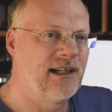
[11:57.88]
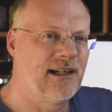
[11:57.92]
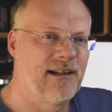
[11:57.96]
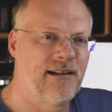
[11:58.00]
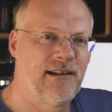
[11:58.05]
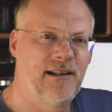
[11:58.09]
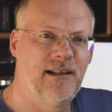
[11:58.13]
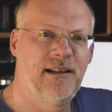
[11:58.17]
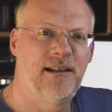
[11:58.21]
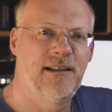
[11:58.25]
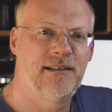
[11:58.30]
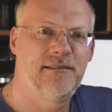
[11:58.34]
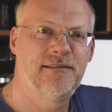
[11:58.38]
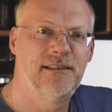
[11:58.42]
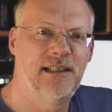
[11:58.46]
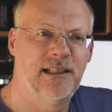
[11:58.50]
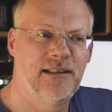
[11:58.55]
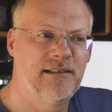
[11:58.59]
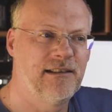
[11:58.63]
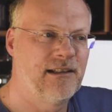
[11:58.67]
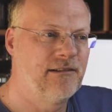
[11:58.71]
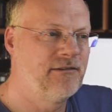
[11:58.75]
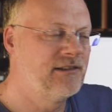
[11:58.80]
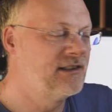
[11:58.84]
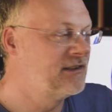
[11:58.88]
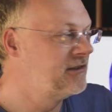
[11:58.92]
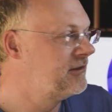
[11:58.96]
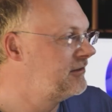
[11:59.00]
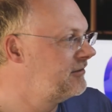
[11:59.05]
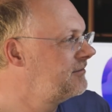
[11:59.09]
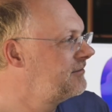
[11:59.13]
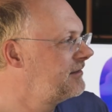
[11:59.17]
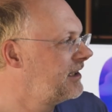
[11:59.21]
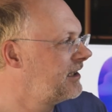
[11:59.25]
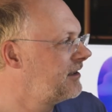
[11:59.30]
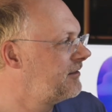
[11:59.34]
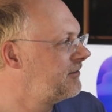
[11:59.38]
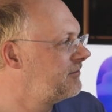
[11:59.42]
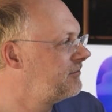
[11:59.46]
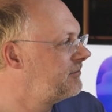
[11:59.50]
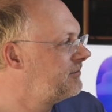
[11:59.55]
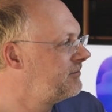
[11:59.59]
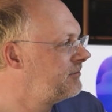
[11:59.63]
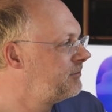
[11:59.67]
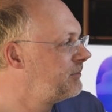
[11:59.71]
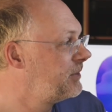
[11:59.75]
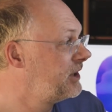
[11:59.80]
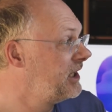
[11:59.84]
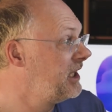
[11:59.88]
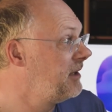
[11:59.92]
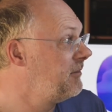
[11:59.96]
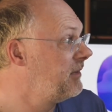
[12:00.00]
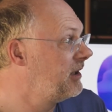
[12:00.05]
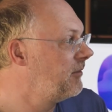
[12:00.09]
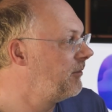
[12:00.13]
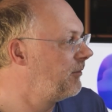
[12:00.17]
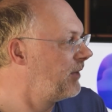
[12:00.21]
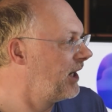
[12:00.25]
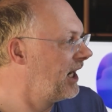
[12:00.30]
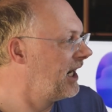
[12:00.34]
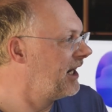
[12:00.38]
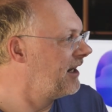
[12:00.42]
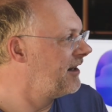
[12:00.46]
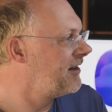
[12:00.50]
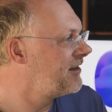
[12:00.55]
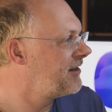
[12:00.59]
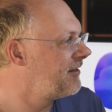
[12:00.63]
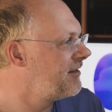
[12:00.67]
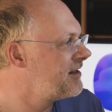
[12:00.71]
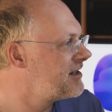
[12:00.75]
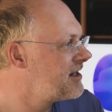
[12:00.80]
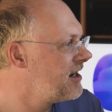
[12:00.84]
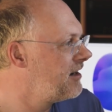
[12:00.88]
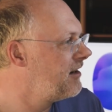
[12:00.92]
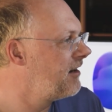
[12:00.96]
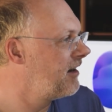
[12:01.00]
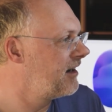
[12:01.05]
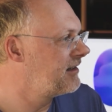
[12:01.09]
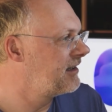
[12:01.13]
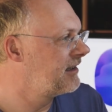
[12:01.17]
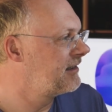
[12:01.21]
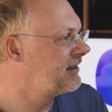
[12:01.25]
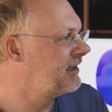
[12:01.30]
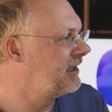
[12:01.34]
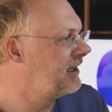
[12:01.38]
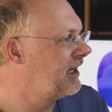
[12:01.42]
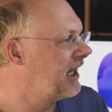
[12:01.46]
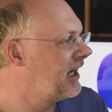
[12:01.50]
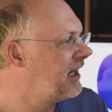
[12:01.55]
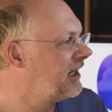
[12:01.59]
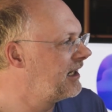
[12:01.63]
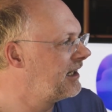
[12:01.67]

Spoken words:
are a real kind of premium brand, so it's nice to see that